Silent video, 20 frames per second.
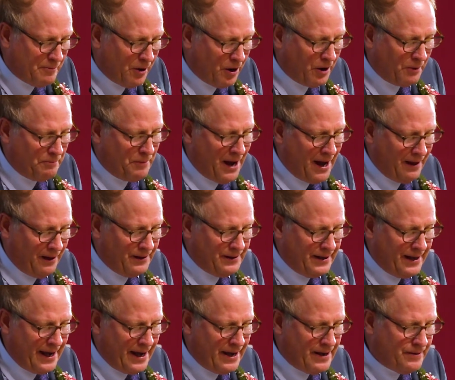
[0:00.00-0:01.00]
Mark
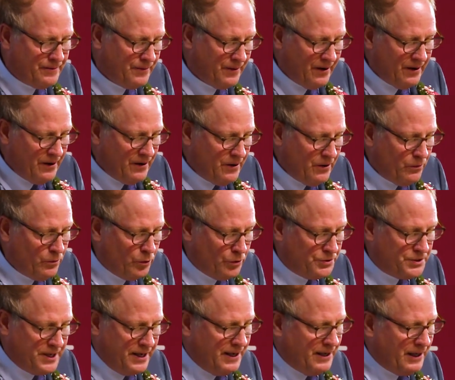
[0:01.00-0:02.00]
Balladad,
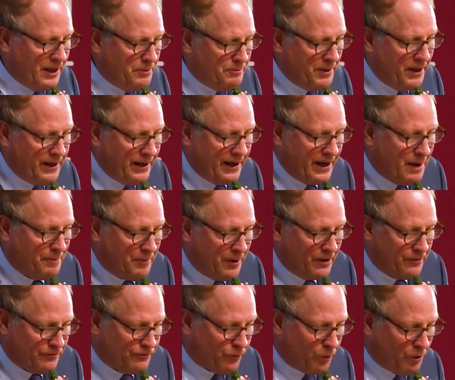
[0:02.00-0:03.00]
routinely beating up
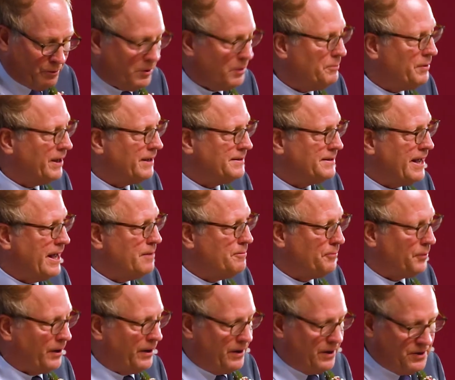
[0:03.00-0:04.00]
on former Big Ten
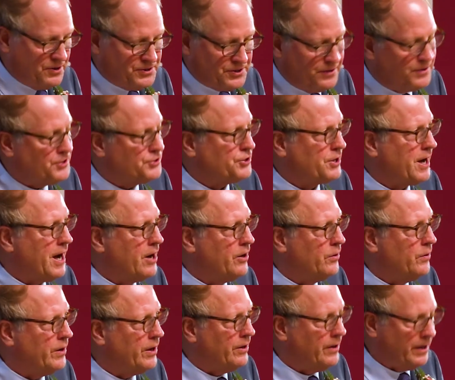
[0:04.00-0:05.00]
players in the
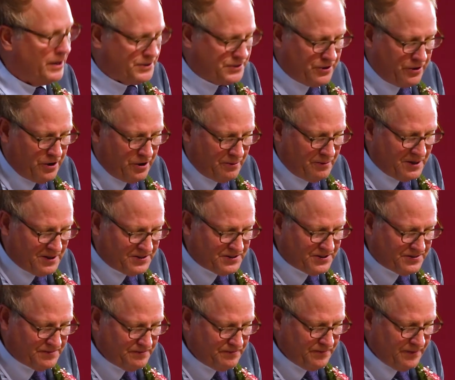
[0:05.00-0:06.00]
Chicago area
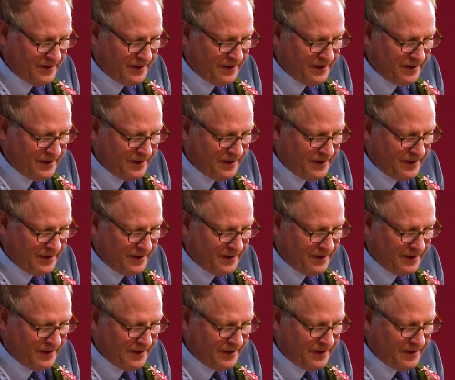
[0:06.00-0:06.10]
tournaments.